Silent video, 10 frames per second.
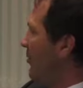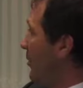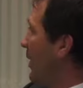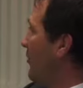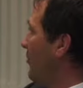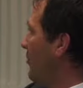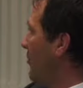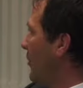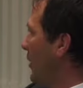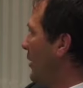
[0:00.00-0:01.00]
to the masses,
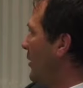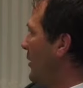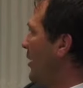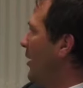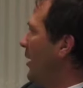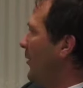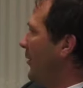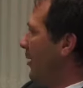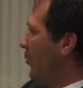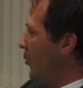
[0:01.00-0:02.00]
if you like, and
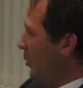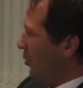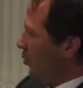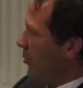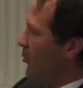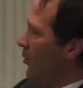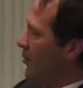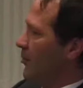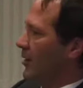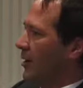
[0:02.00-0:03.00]
then at what
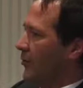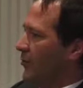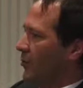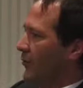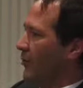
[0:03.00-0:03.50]
point it becomes more of a